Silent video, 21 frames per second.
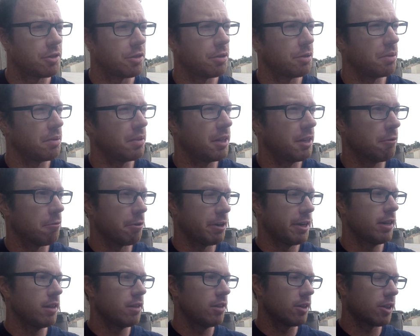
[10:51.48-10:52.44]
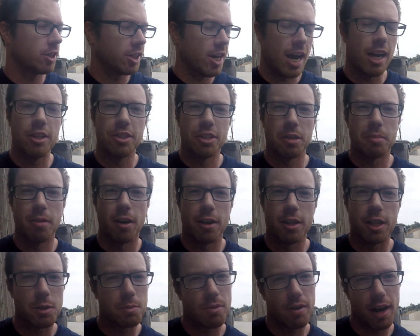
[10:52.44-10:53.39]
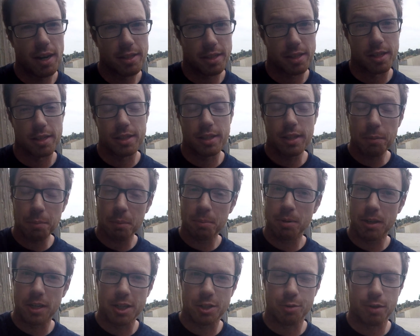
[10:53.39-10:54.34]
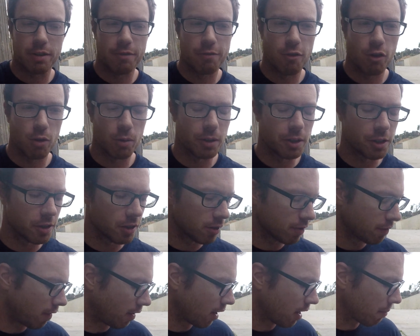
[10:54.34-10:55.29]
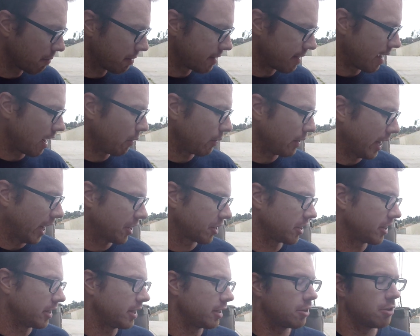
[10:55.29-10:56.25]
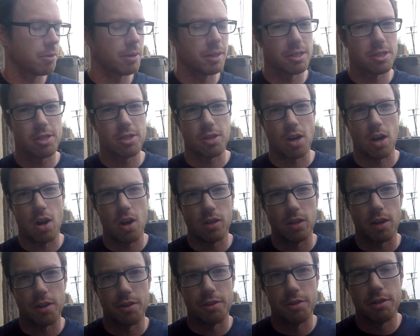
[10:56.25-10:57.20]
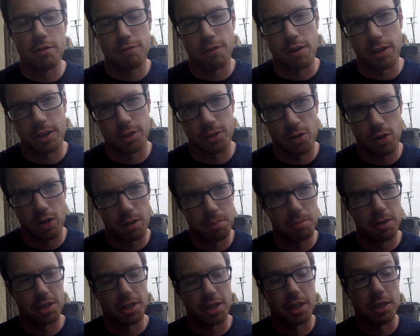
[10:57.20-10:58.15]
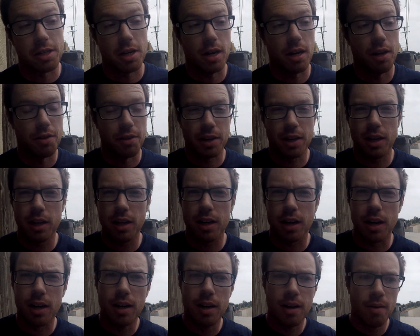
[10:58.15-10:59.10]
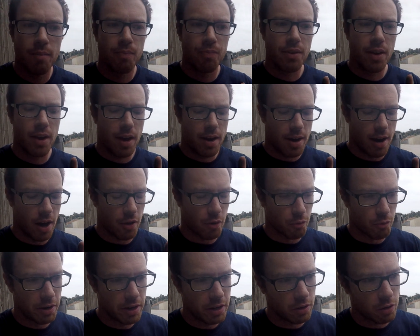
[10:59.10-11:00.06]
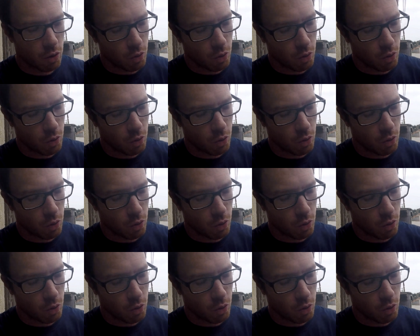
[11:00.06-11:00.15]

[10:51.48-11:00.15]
to the real challenging part of this process. It's all been pretty straightforward so far, but now we actually need to install our new front control arm bushings on the car. Now the real